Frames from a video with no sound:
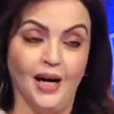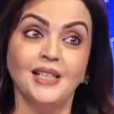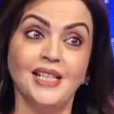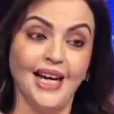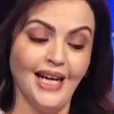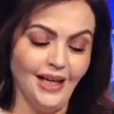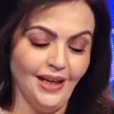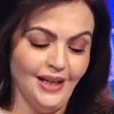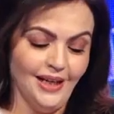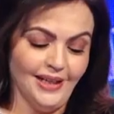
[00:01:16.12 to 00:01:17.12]
A
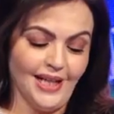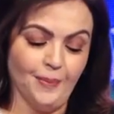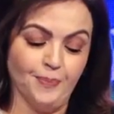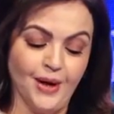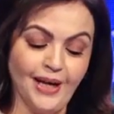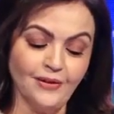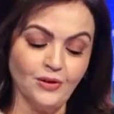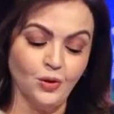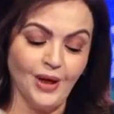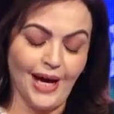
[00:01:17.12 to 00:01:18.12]
day that brings
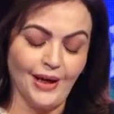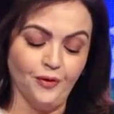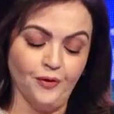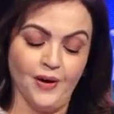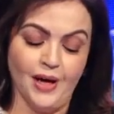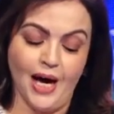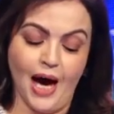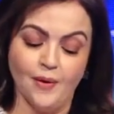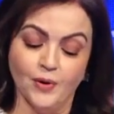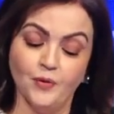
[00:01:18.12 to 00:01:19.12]
to life
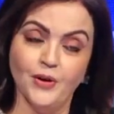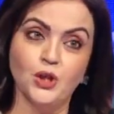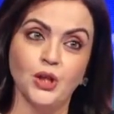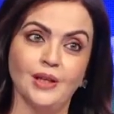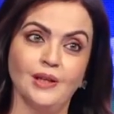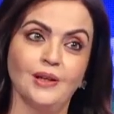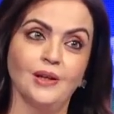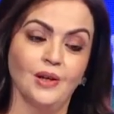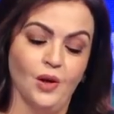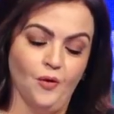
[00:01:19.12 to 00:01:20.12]
our vision
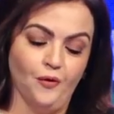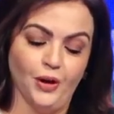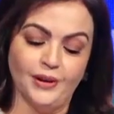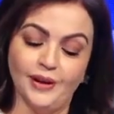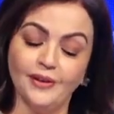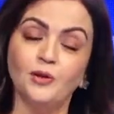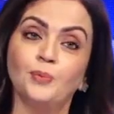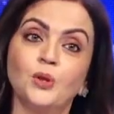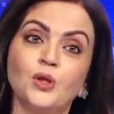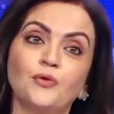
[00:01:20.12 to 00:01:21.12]
for this
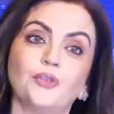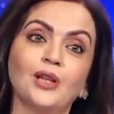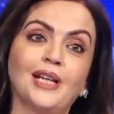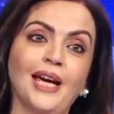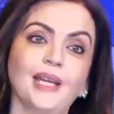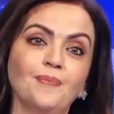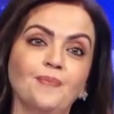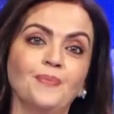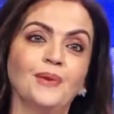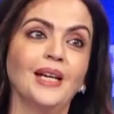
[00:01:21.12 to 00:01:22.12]
beautiful game
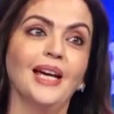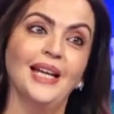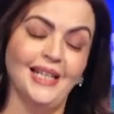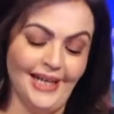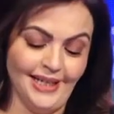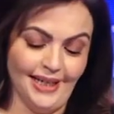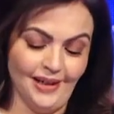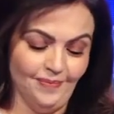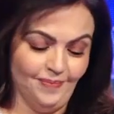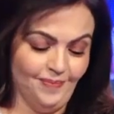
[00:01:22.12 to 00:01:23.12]
in India.